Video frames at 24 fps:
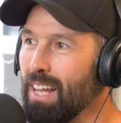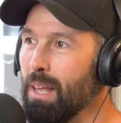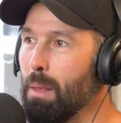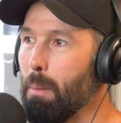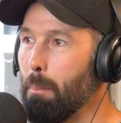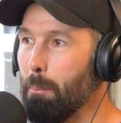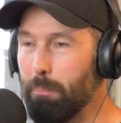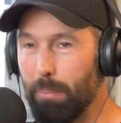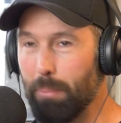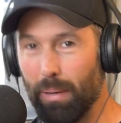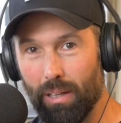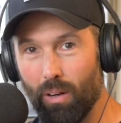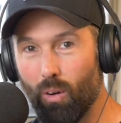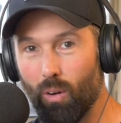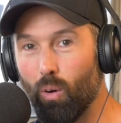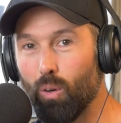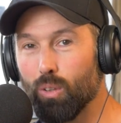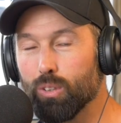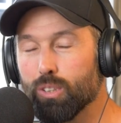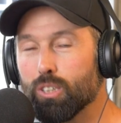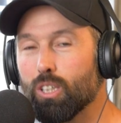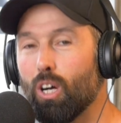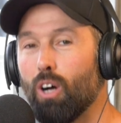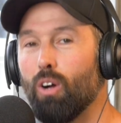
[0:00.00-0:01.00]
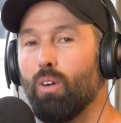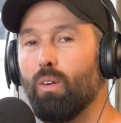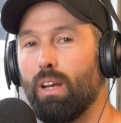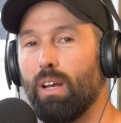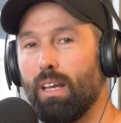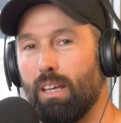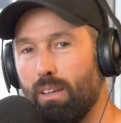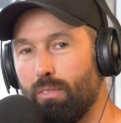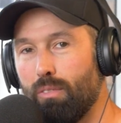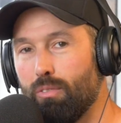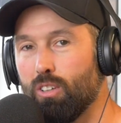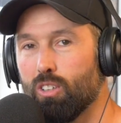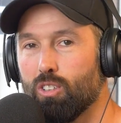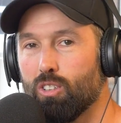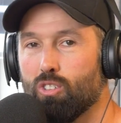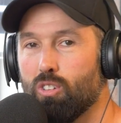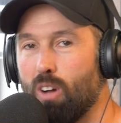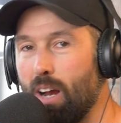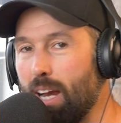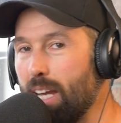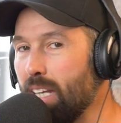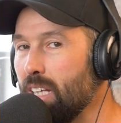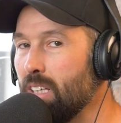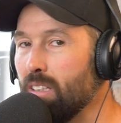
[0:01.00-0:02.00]
But also, if you're
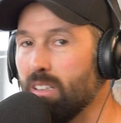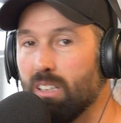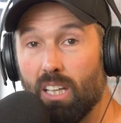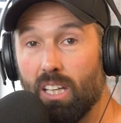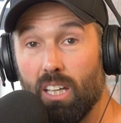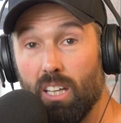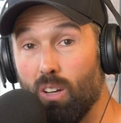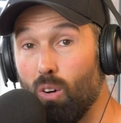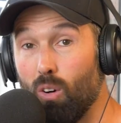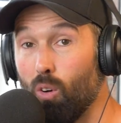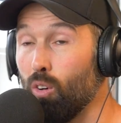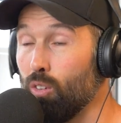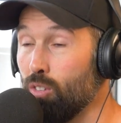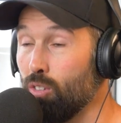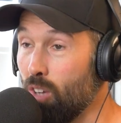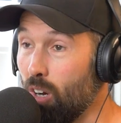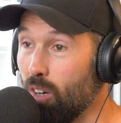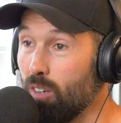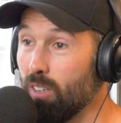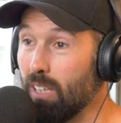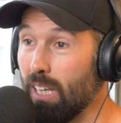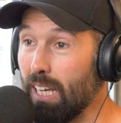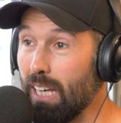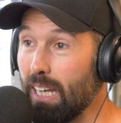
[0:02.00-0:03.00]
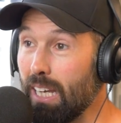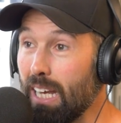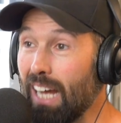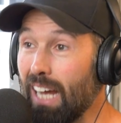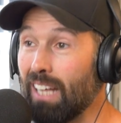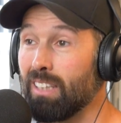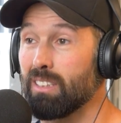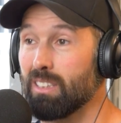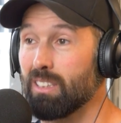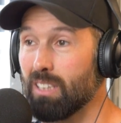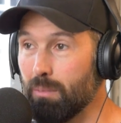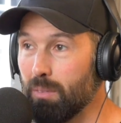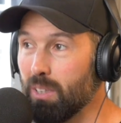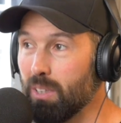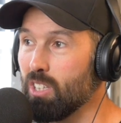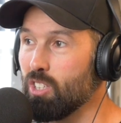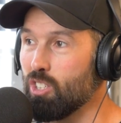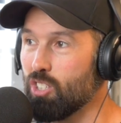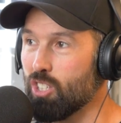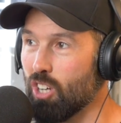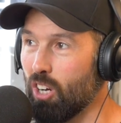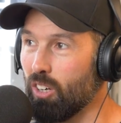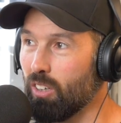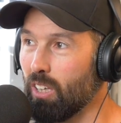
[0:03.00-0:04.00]
training gi or no gi and someone is
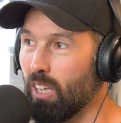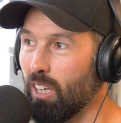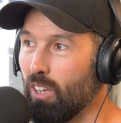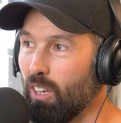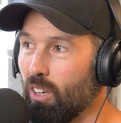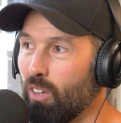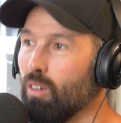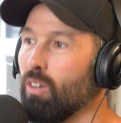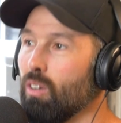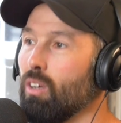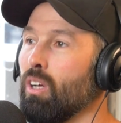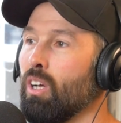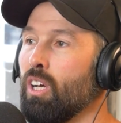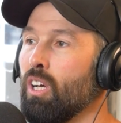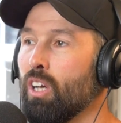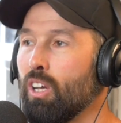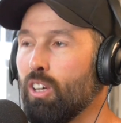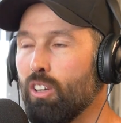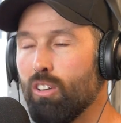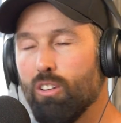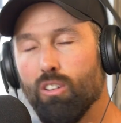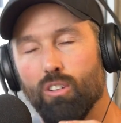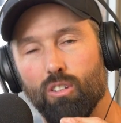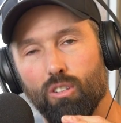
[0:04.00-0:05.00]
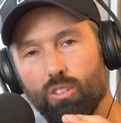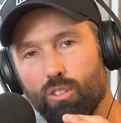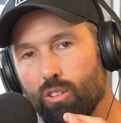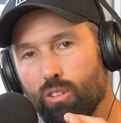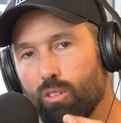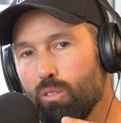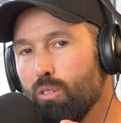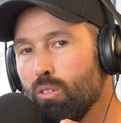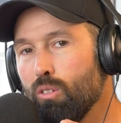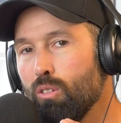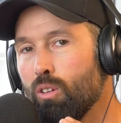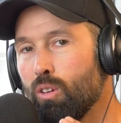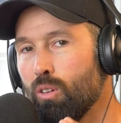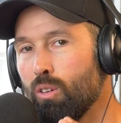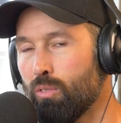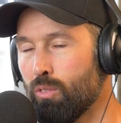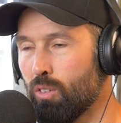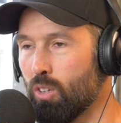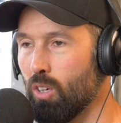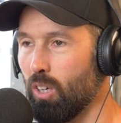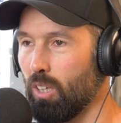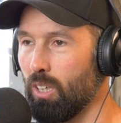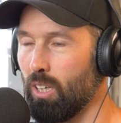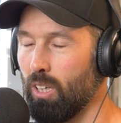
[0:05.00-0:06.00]
choking you, you you've
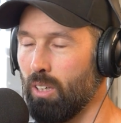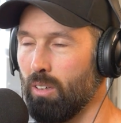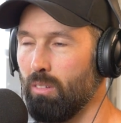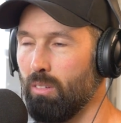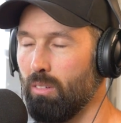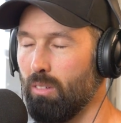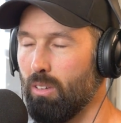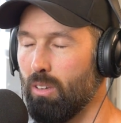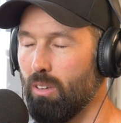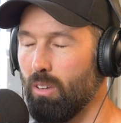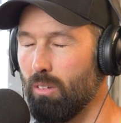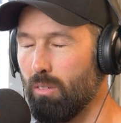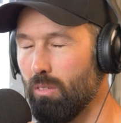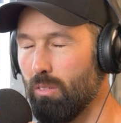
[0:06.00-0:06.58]
got to you